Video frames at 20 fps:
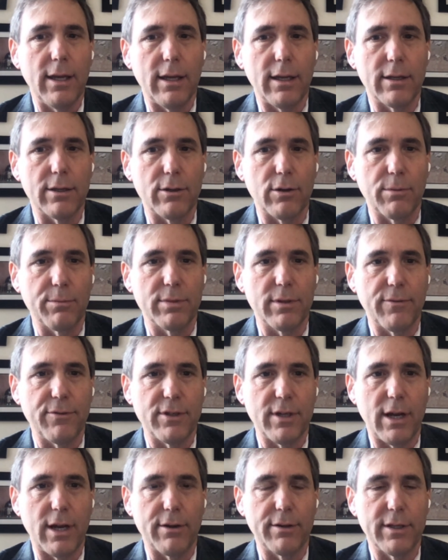in terms of
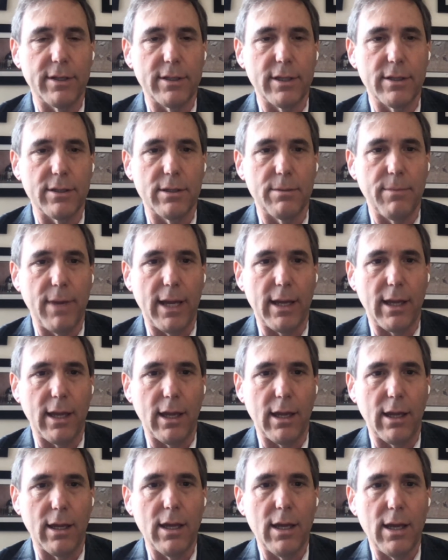shared
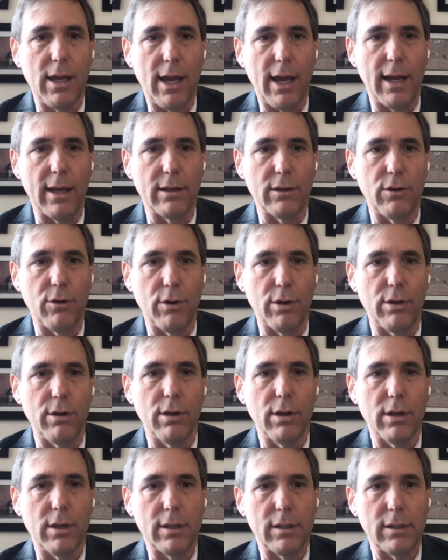decision-making and good